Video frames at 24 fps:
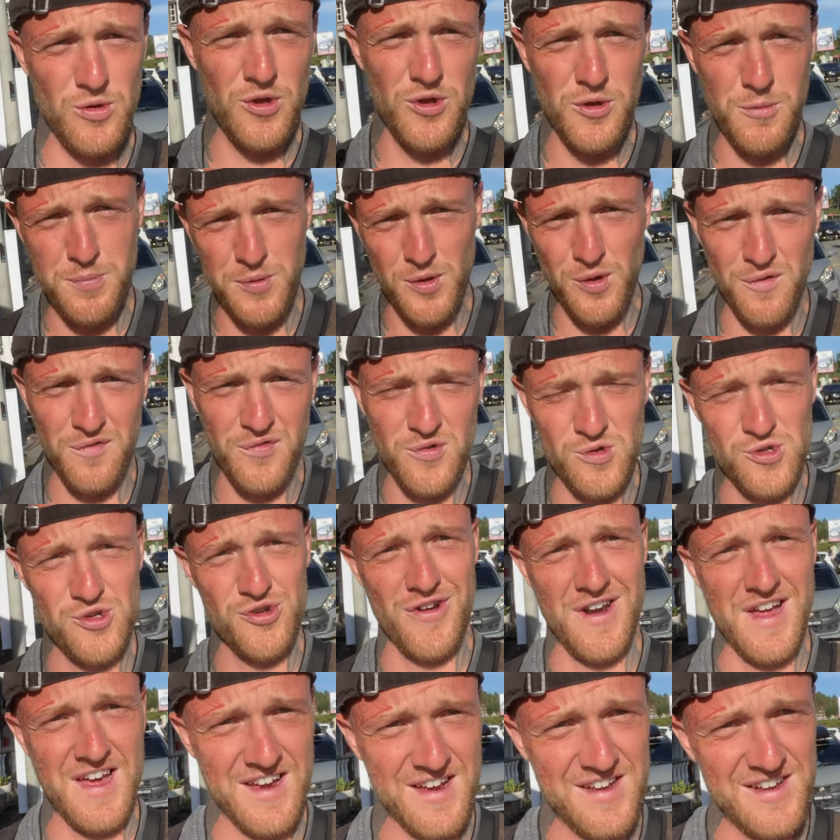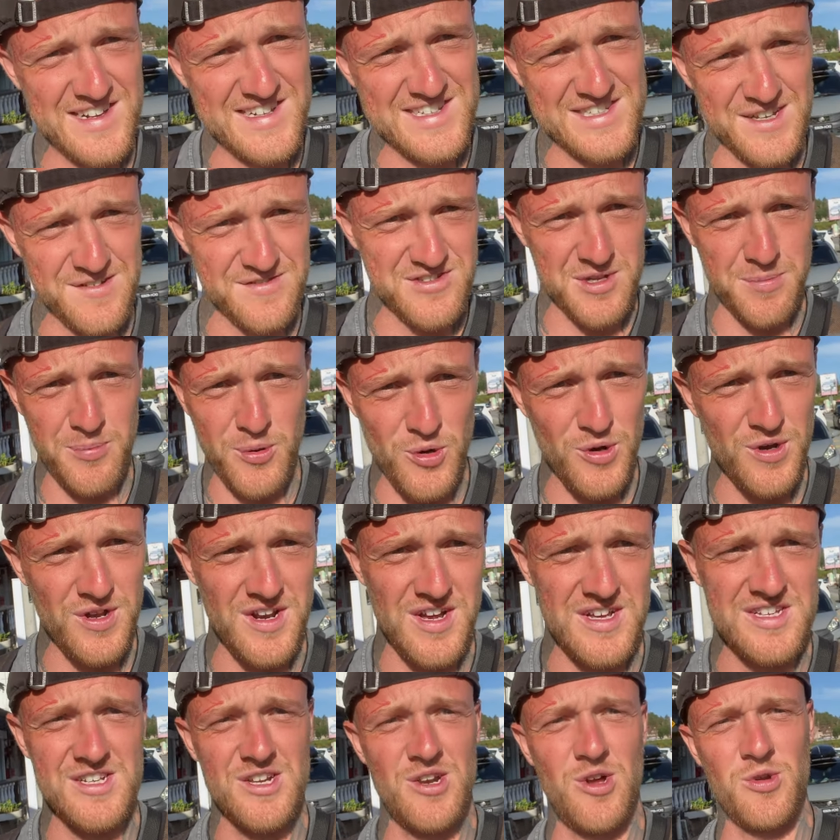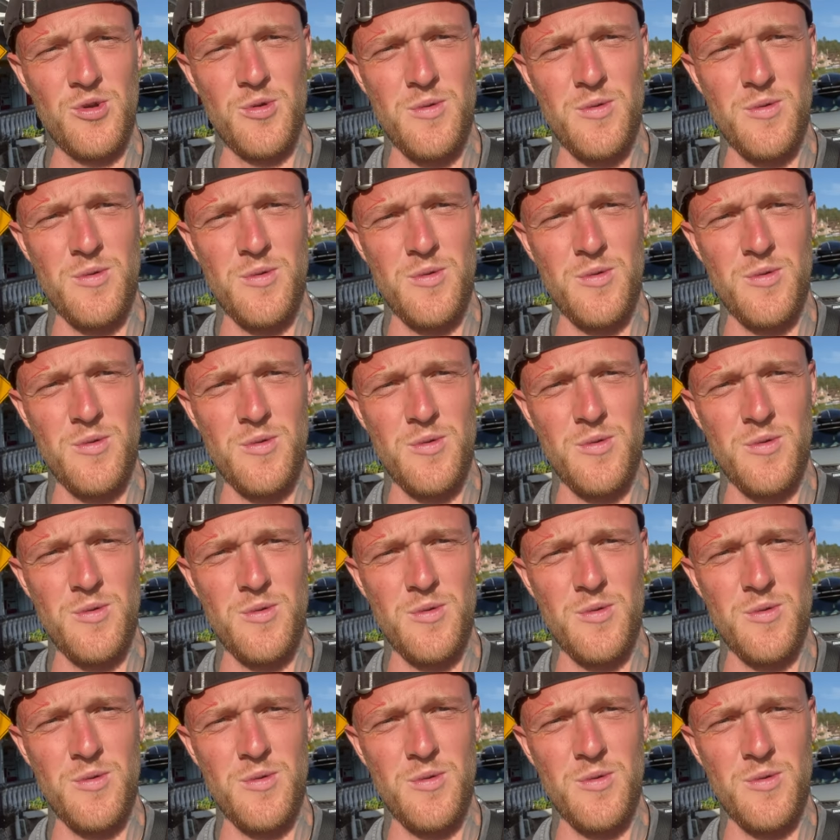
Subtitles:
you beautiful Sri Lankans that have supported us along